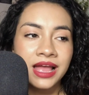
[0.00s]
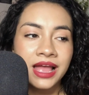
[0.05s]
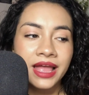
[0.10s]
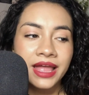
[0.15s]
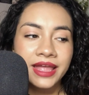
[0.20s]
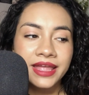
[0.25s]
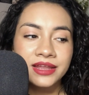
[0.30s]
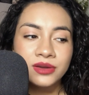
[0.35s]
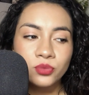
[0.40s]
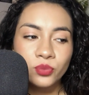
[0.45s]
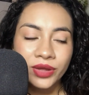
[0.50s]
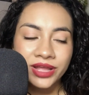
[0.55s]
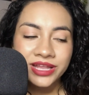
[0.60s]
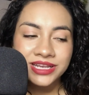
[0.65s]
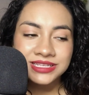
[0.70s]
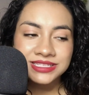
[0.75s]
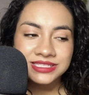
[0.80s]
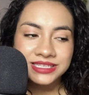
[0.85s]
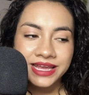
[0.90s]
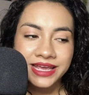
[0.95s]
in
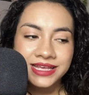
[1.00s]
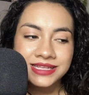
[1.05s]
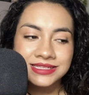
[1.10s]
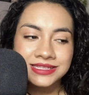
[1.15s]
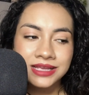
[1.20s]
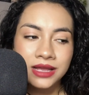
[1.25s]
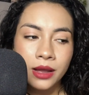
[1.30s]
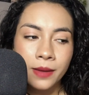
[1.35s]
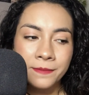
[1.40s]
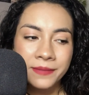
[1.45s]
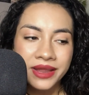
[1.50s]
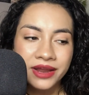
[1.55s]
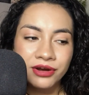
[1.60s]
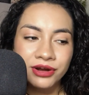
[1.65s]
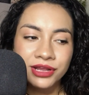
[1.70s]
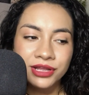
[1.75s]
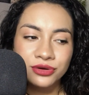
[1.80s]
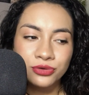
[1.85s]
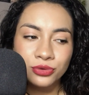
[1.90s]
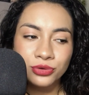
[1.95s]
Wednesday's
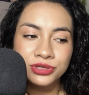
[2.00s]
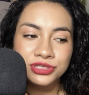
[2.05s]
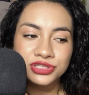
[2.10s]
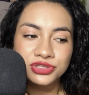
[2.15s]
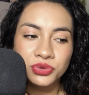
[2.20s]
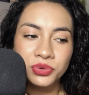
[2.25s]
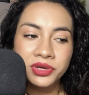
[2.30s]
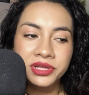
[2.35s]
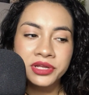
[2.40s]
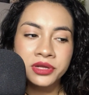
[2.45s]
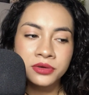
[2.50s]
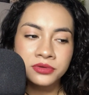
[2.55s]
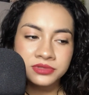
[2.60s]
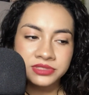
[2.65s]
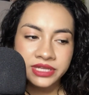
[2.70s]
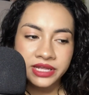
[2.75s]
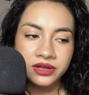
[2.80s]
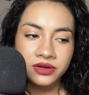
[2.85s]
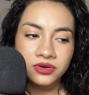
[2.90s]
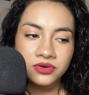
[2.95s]
American Horror Story
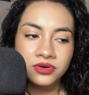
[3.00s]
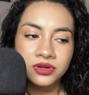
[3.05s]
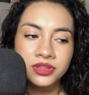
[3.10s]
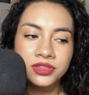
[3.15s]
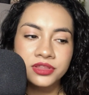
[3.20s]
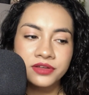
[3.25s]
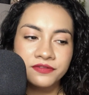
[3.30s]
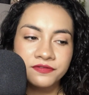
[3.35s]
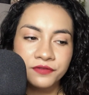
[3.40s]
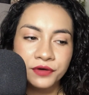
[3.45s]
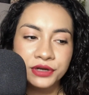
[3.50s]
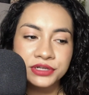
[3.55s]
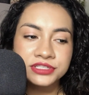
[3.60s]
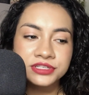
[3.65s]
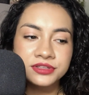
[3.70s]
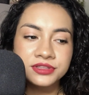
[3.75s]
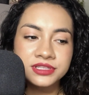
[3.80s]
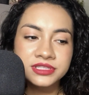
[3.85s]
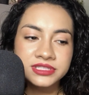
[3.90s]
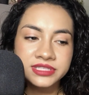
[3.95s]
Hotel, the first of
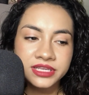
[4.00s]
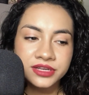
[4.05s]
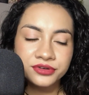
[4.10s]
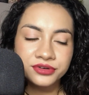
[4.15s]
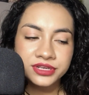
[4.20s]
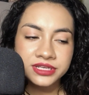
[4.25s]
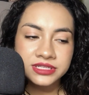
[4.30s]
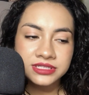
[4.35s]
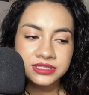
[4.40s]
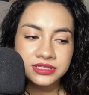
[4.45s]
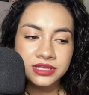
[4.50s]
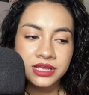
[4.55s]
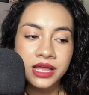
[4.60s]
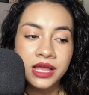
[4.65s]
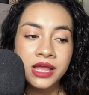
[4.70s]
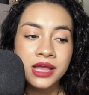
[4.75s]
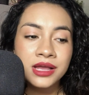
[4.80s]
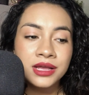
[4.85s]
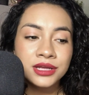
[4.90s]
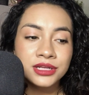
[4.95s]
the series'
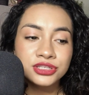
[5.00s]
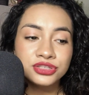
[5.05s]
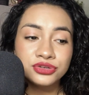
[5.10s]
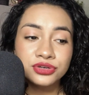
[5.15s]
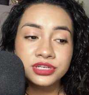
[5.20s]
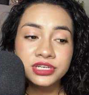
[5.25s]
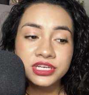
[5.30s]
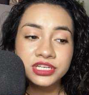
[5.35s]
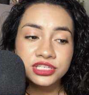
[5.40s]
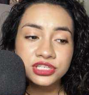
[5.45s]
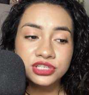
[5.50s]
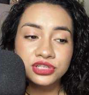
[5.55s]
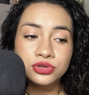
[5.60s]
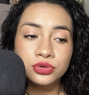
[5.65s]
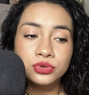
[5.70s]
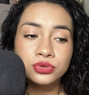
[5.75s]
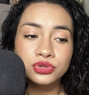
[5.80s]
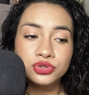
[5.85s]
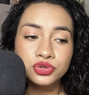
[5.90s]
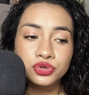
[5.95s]
traditional
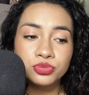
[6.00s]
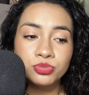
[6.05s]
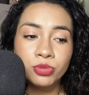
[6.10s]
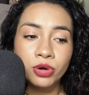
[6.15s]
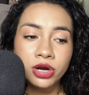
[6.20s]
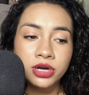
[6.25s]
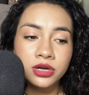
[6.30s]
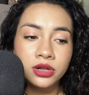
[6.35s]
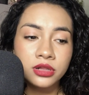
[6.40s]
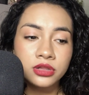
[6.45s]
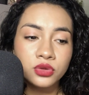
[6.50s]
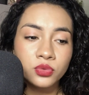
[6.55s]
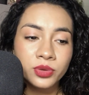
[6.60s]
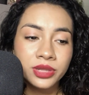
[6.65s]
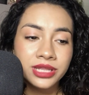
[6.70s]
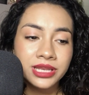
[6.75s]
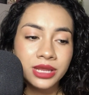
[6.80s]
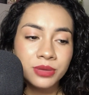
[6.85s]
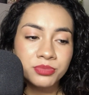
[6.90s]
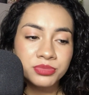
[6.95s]
2-part Halloween
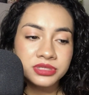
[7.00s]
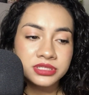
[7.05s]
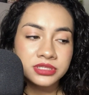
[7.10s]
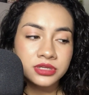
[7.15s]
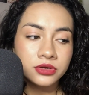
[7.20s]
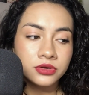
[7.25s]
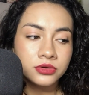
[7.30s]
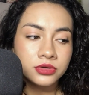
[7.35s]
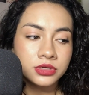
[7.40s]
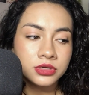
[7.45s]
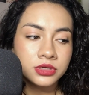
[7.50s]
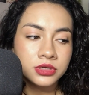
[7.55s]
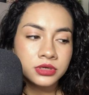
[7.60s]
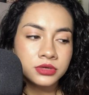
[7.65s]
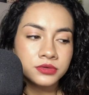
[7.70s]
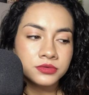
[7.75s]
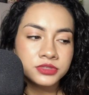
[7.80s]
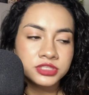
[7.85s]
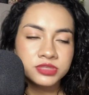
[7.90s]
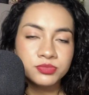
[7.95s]
episode,
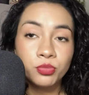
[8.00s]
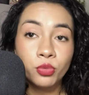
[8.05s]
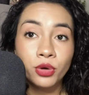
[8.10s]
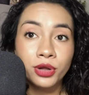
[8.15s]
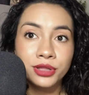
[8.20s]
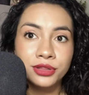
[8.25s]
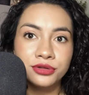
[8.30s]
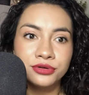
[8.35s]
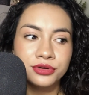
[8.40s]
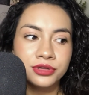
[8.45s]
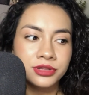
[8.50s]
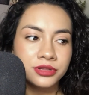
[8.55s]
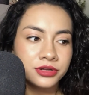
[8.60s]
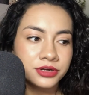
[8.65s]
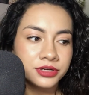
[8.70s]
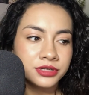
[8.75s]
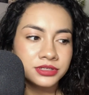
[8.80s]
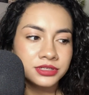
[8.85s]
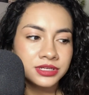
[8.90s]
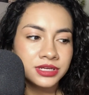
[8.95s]
spoiler
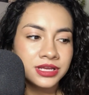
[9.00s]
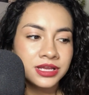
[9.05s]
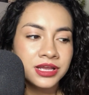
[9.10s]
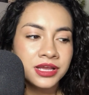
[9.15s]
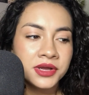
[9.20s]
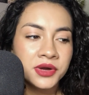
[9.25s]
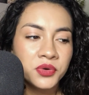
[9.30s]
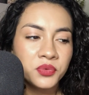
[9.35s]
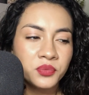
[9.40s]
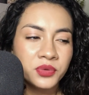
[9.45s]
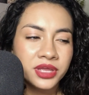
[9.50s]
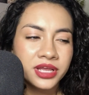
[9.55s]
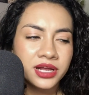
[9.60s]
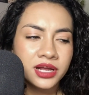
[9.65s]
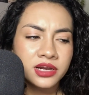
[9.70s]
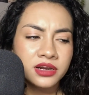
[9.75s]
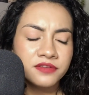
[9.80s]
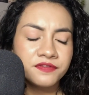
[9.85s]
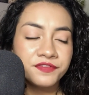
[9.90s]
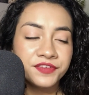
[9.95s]
alert, we got
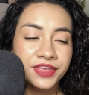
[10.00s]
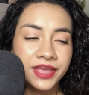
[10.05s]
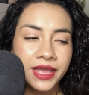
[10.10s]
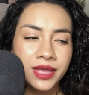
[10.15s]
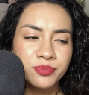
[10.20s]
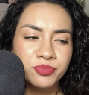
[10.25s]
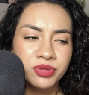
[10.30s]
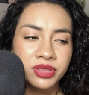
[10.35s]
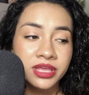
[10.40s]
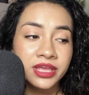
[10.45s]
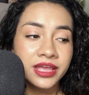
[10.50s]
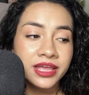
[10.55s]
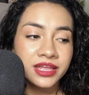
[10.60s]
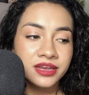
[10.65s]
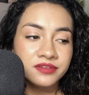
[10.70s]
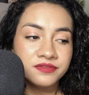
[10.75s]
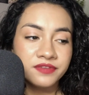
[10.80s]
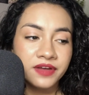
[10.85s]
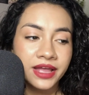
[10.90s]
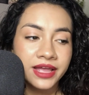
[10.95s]
a VIP
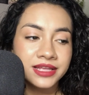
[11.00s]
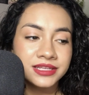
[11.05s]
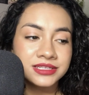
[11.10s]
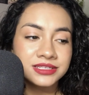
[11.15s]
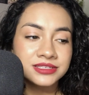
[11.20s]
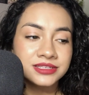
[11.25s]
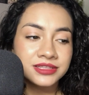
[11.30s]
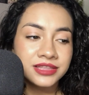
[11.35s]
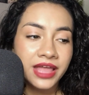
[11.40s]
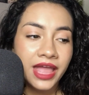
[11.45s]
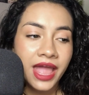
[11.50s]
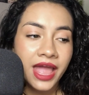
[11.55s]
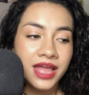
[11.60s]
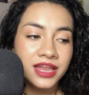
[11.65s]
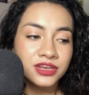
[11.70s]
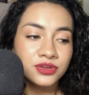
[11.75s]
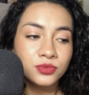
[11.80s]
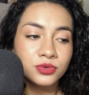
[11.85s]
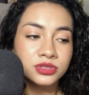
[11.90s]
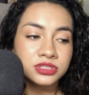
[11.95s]
invite to the
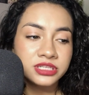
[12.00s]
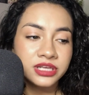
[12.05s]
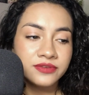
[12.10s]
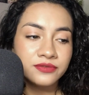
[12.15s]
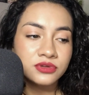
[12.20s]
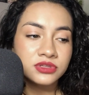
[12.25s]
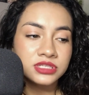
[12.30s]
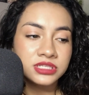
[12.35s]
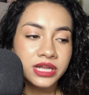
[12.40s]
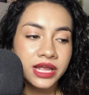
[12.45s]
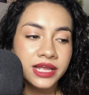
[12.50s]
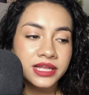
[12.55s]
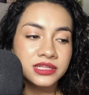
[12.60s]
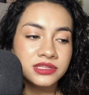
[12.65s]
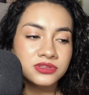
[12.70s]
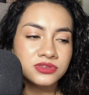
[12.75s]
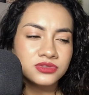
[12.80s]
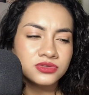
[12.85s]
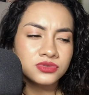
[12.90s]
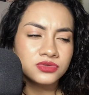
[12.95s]
annual Devil's Night
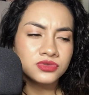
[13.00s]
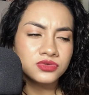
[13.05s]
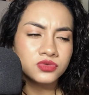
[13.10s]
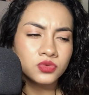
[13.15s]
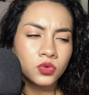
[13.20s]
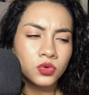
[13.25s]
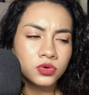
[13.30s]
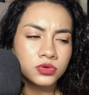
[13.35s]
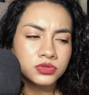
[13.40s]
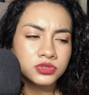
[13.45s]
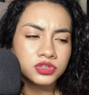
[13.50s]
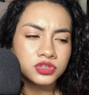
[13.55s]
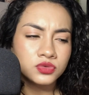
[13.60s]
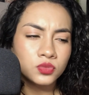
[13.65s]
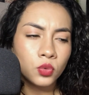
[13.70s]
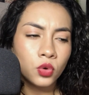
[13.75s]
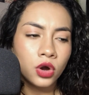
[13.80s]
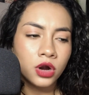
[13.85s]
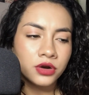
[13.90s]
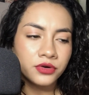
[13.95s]

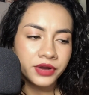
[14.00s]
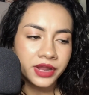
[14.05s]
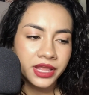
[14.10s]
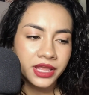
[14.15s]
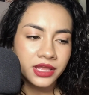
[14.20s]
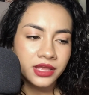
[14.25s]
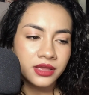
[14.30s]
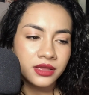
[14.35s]
soiree.